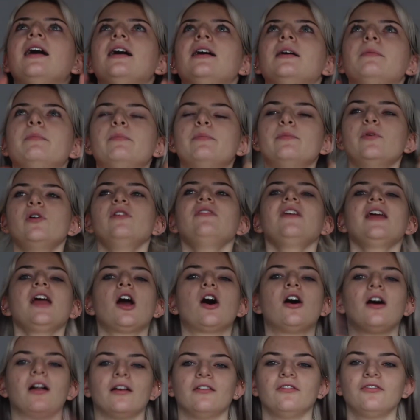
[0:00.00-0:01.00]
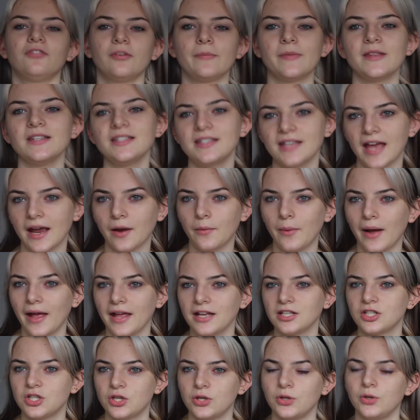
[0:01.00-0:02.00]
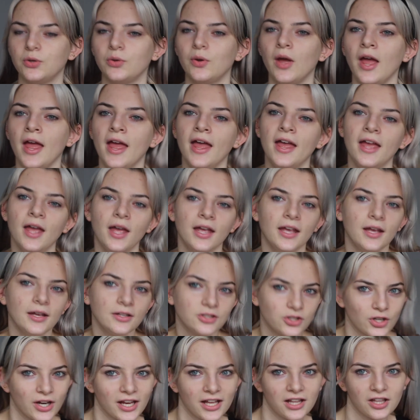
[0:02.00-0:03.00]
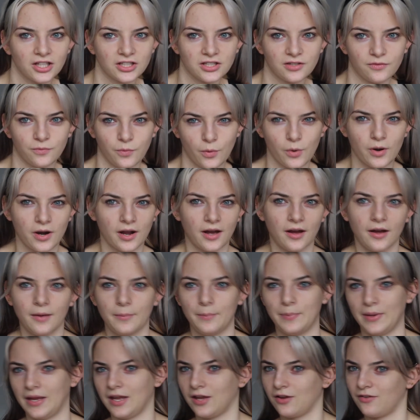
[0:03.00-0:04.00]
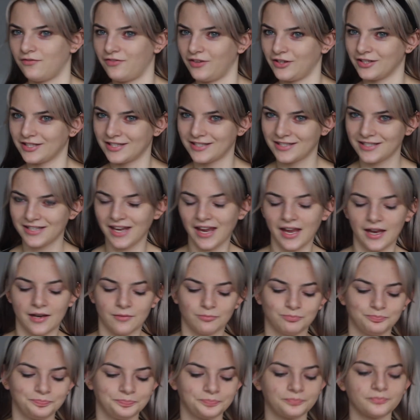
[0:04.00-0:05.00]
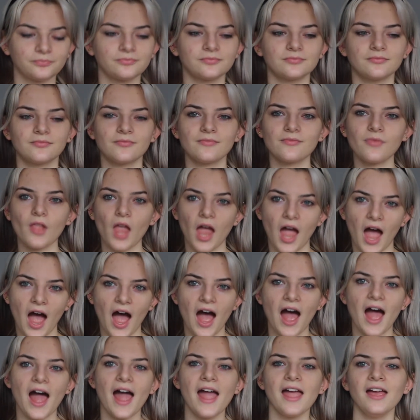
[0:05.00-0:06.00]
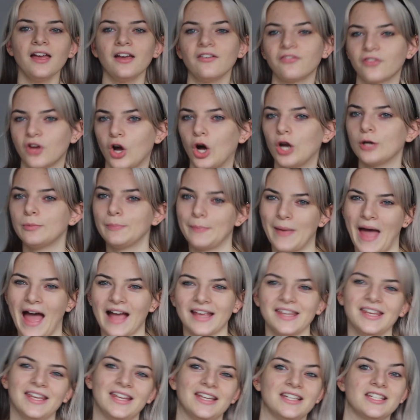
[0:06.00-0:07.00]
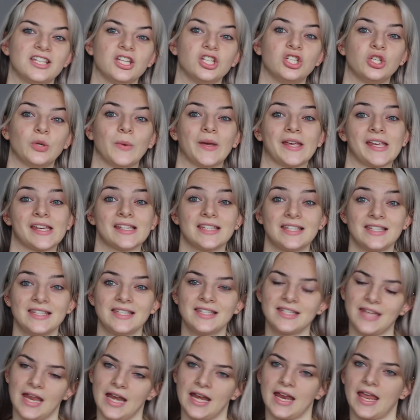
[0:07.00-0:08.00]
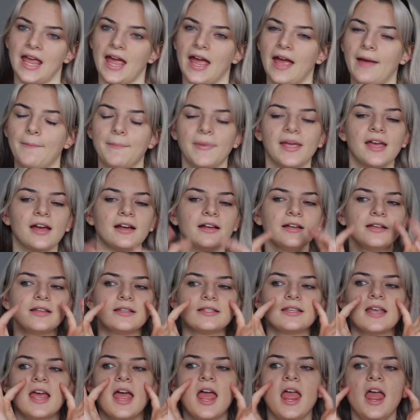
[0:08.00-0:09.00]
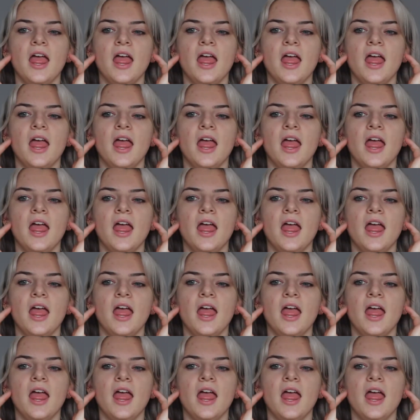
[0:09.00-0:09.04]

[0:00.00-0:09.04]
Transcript: Moving on from the segue to drinking lots of water being good for your skin, I have gotten back into doing skincare because